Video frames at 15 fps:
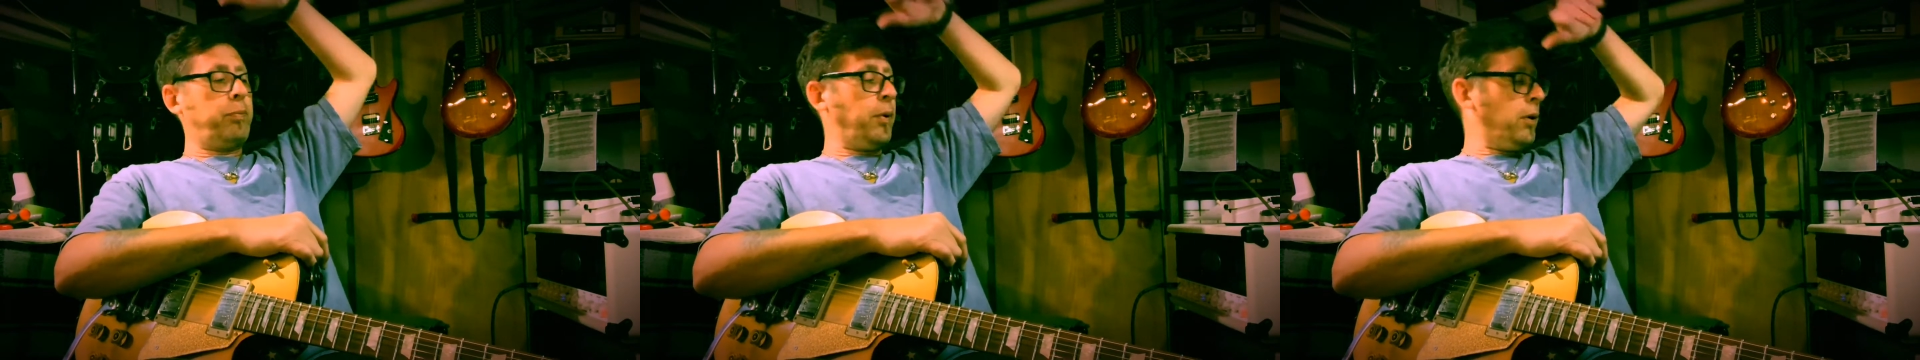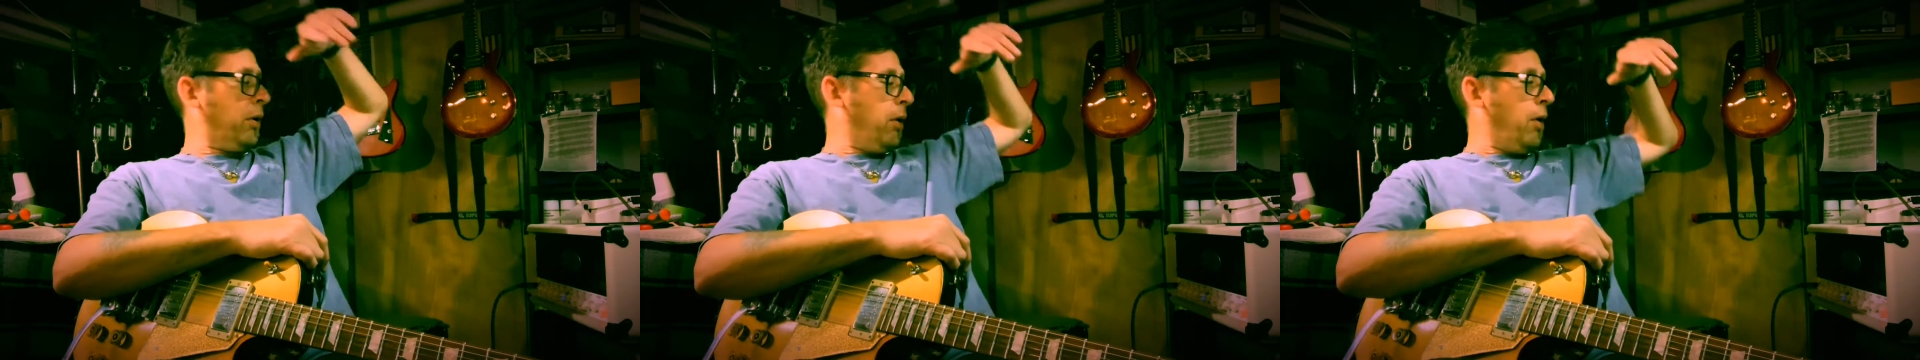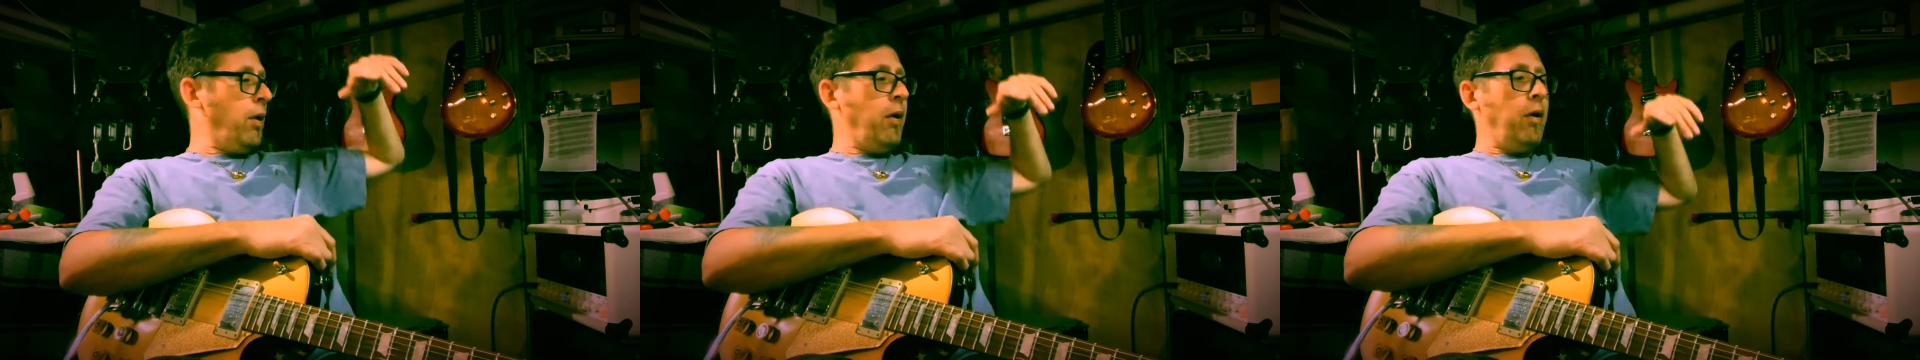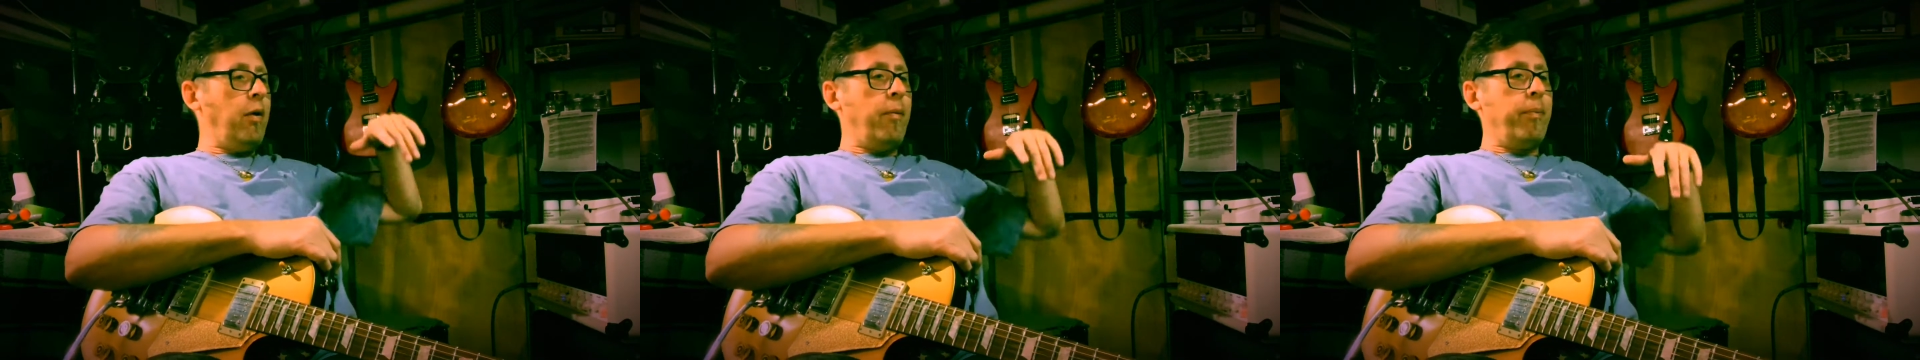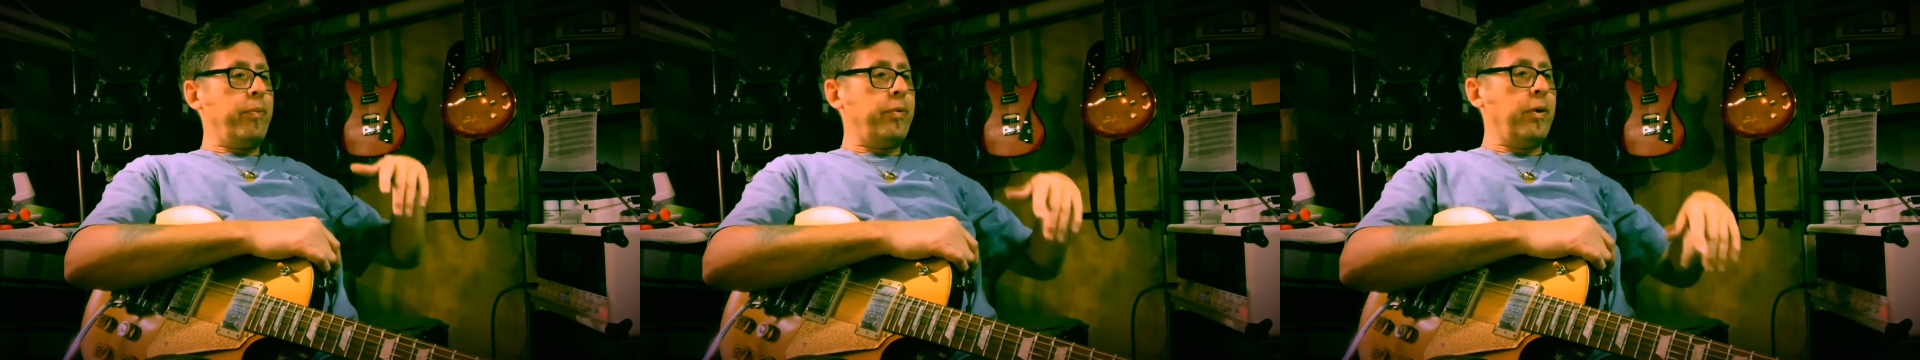but
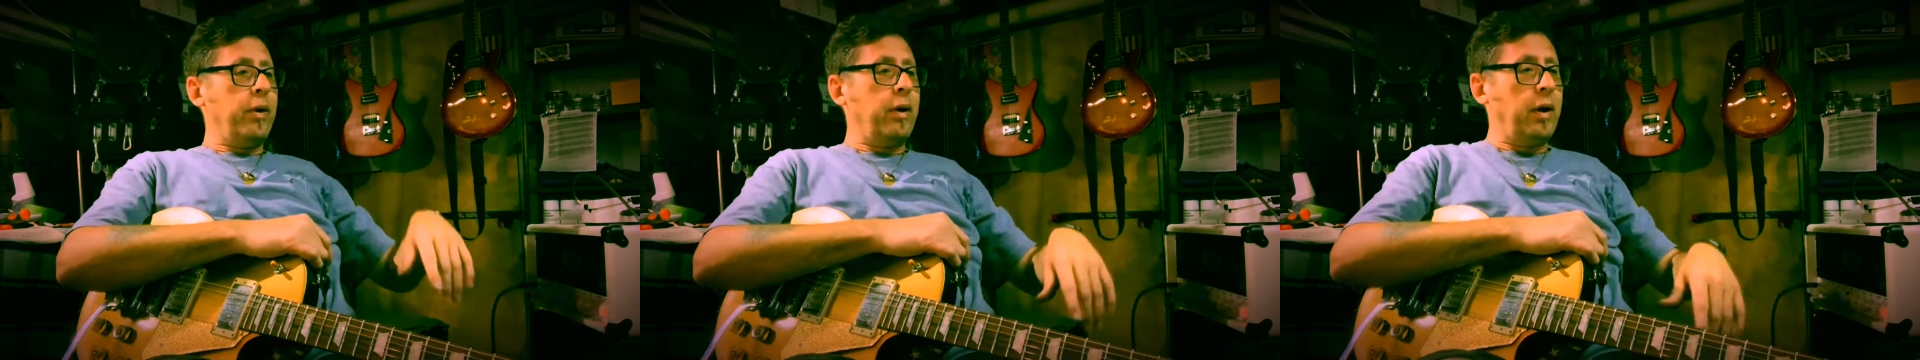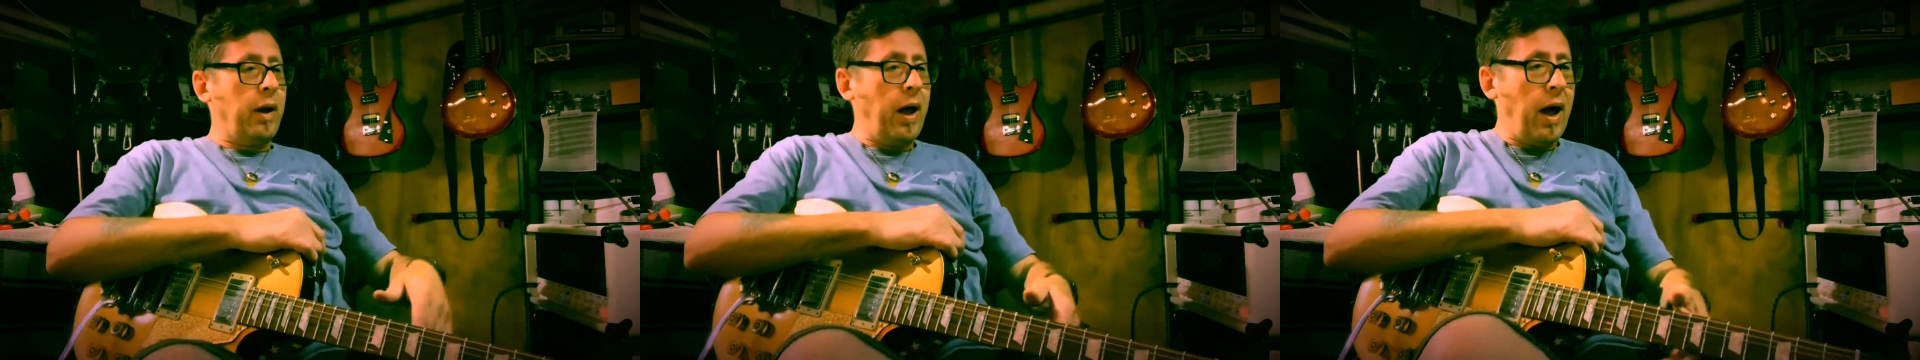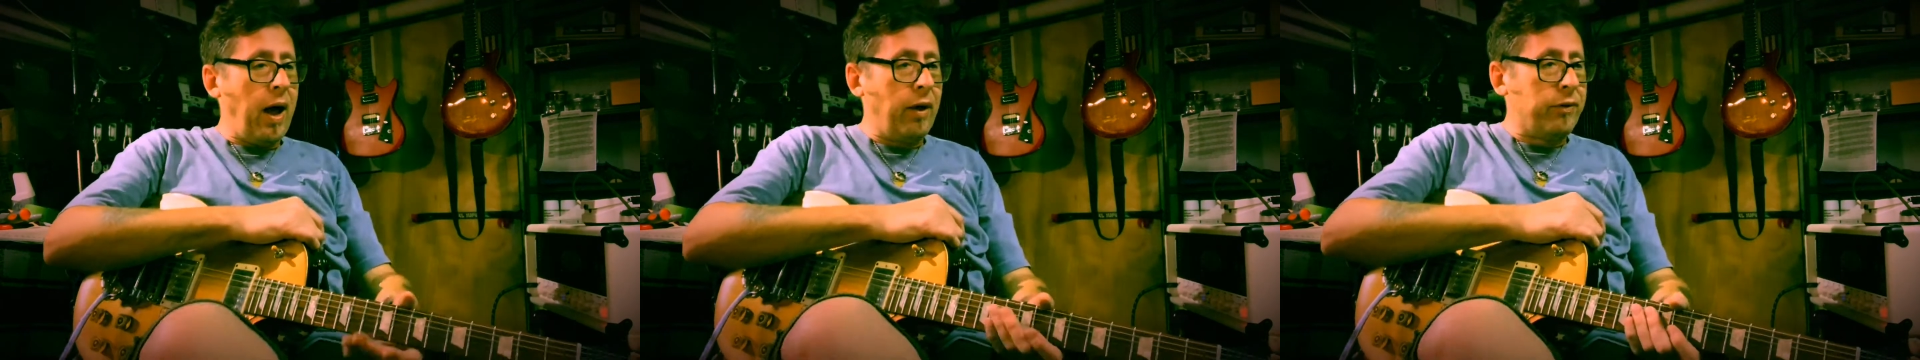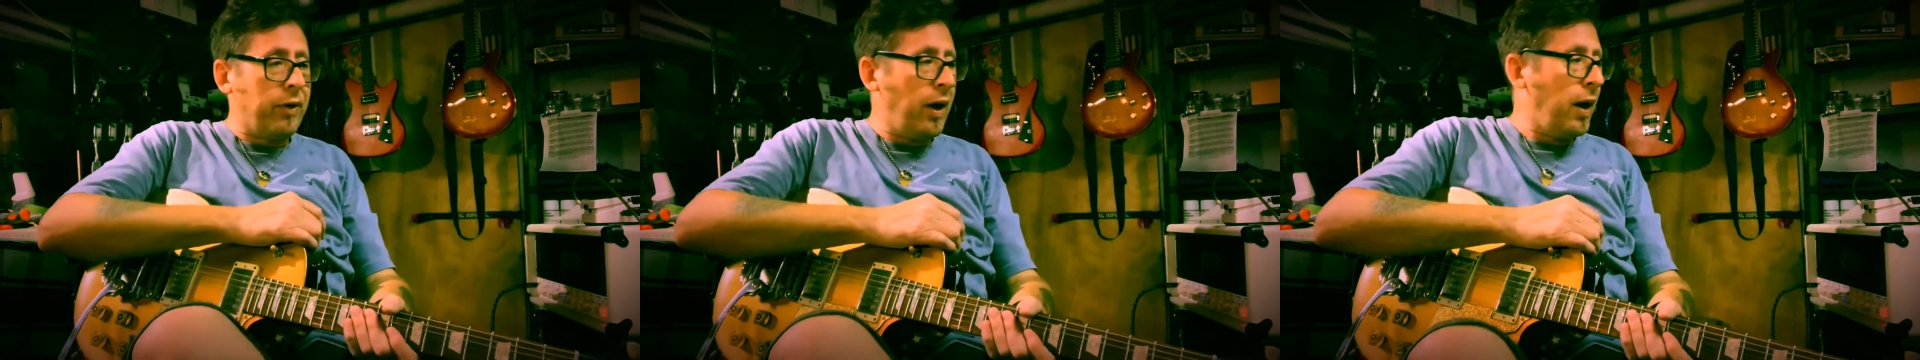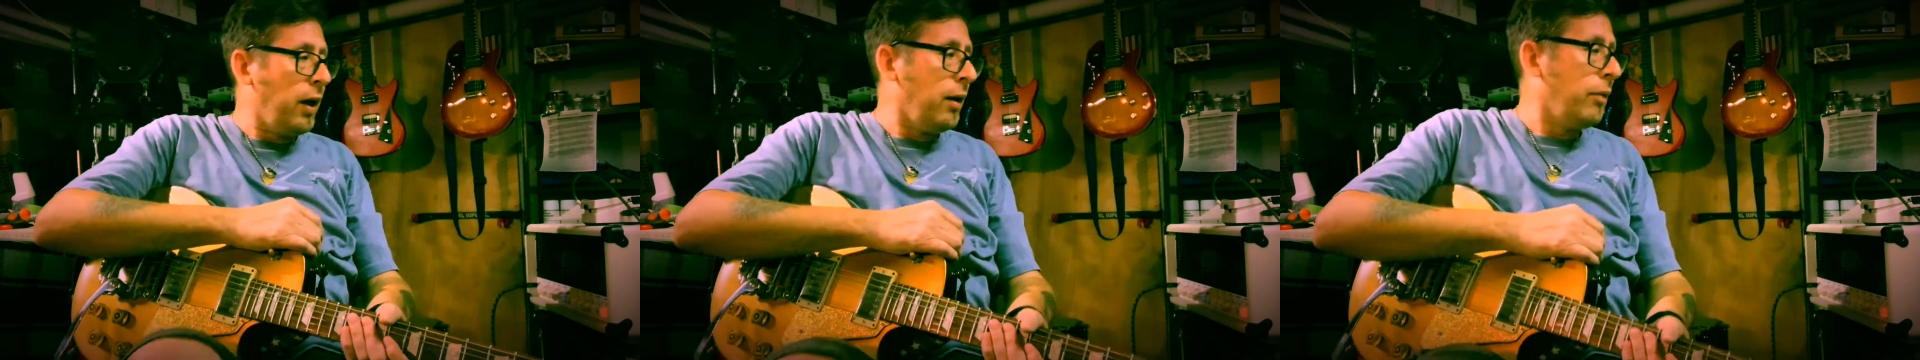it has
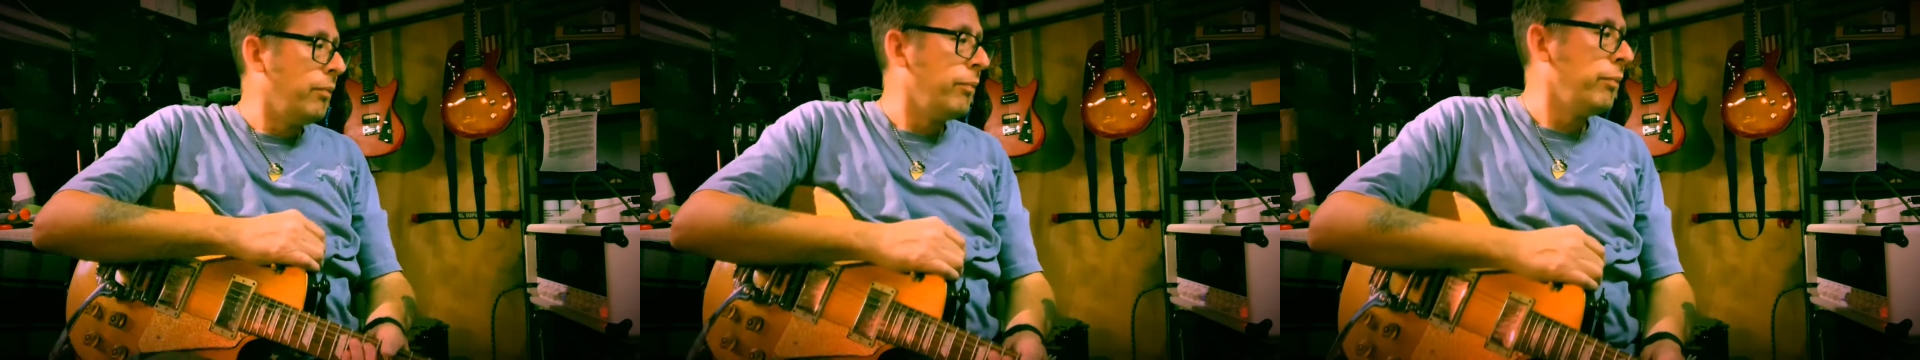a